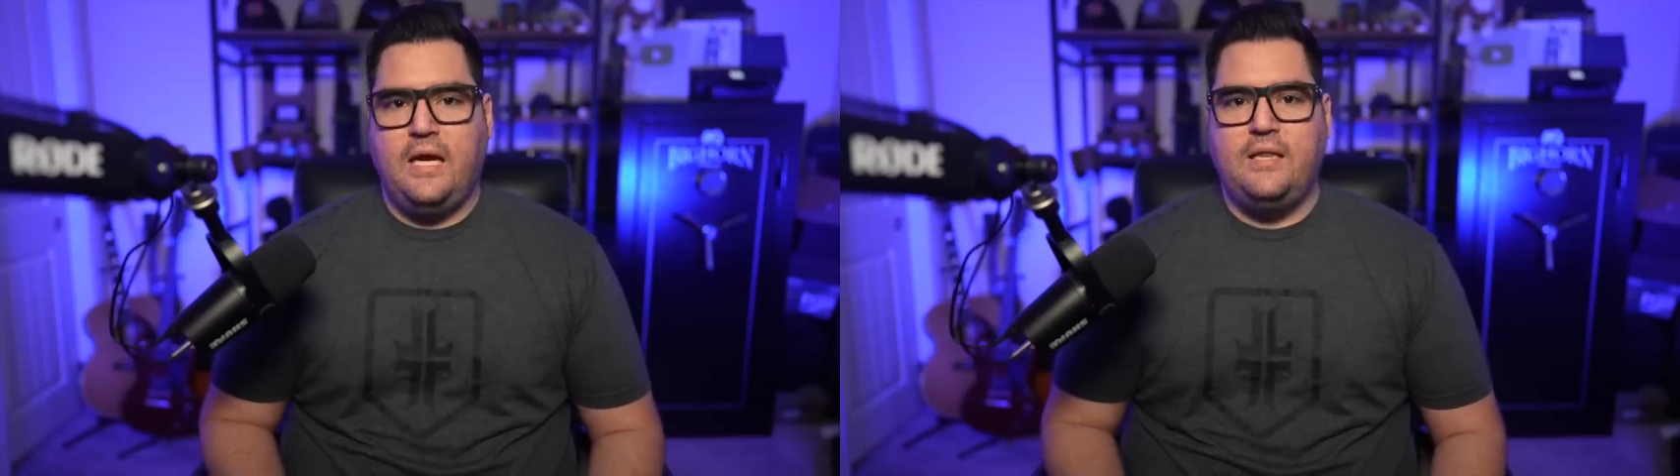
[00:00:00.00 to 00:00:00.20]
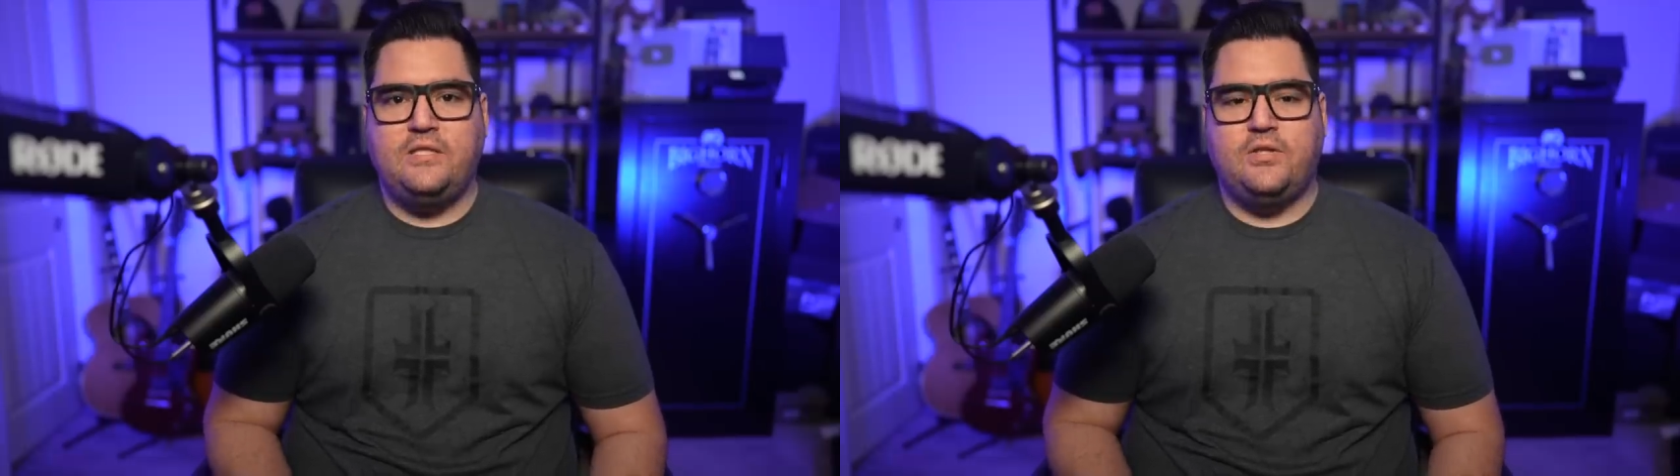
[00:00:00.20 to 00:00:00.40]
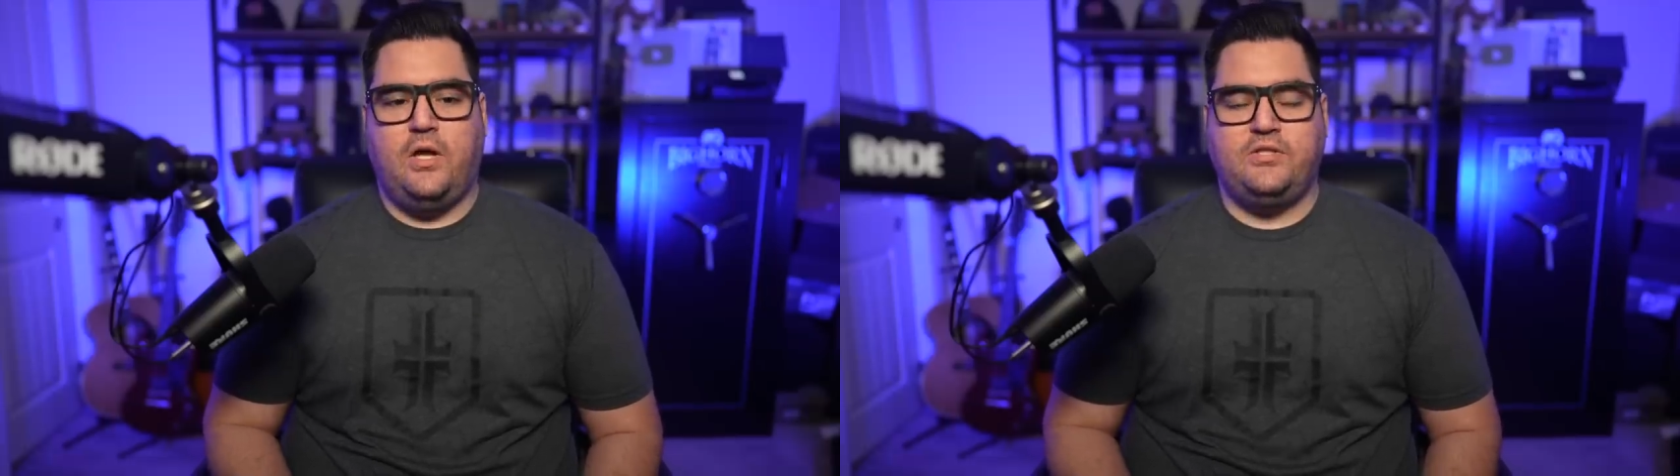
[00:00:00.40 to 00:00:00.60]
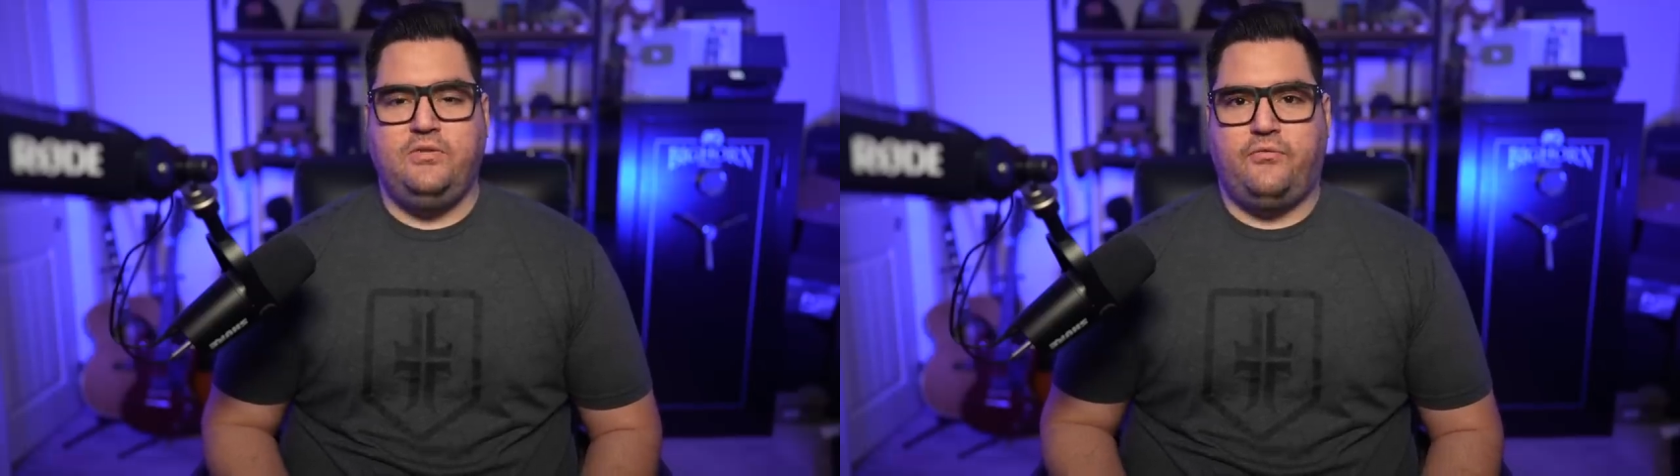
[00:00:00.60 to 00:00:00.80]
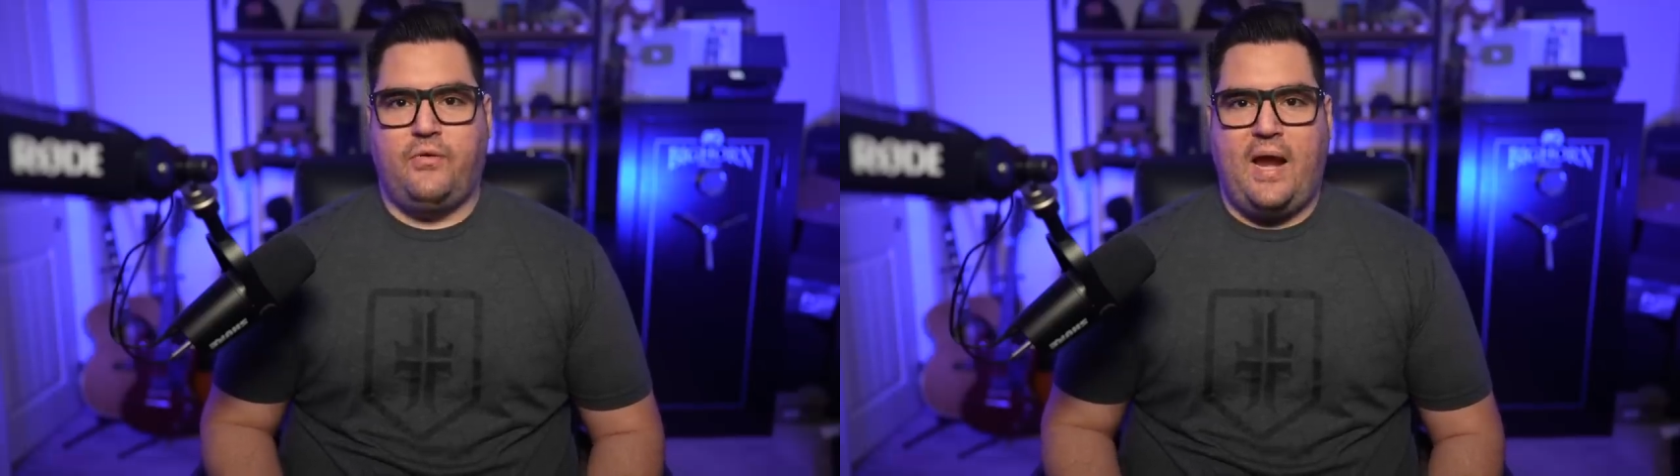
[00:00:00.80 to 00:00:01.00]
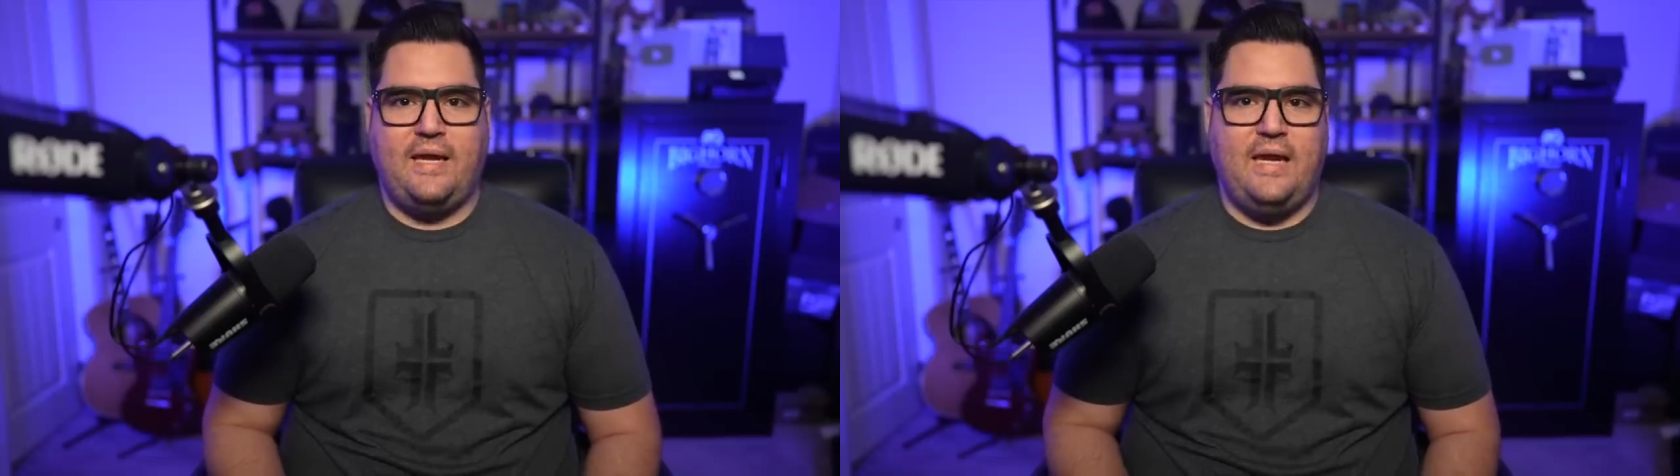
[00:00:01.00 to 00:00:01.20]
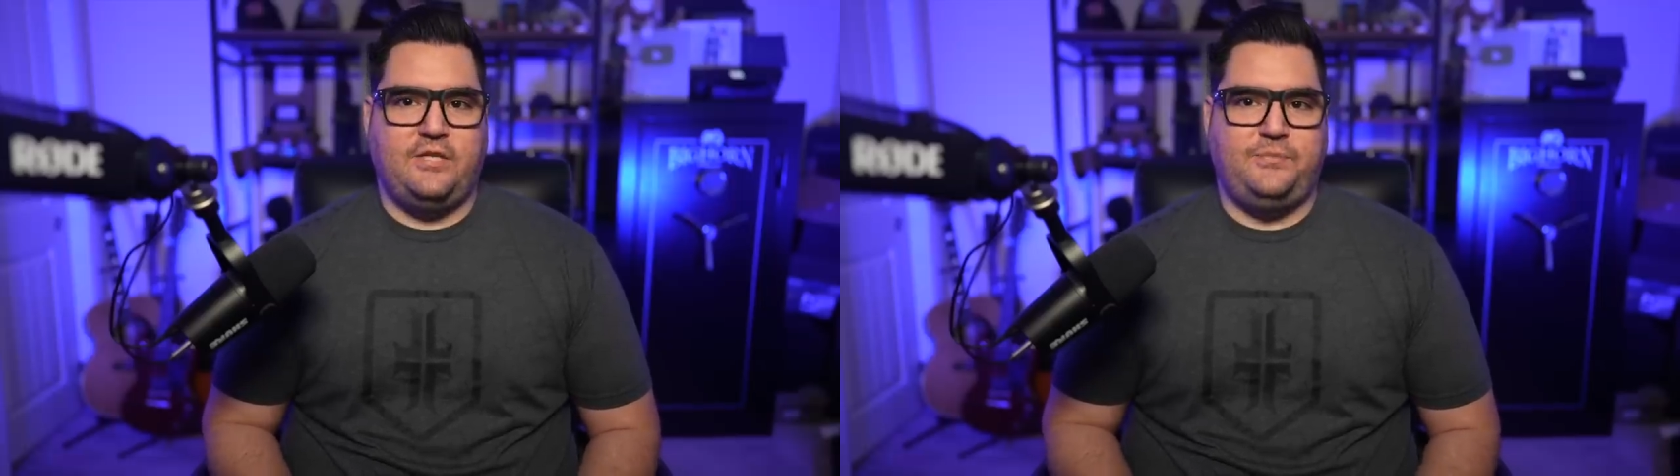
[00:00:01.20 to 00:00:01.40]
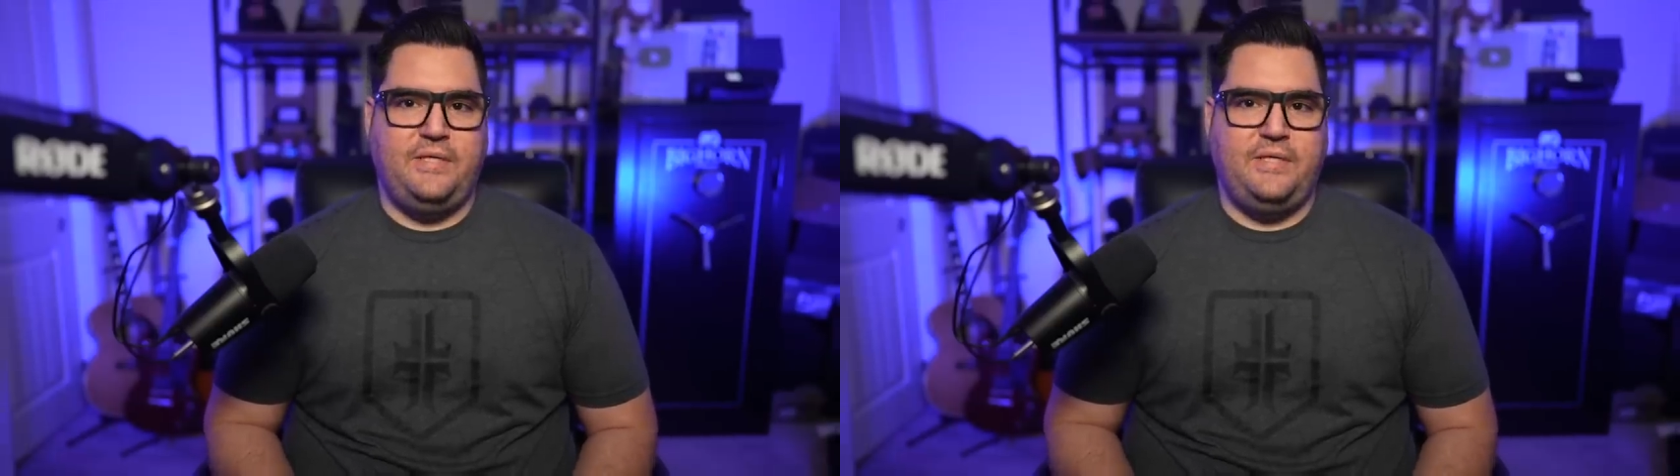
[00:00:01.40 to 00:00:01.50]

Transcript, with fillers: In this lawsuit, FRAC and SB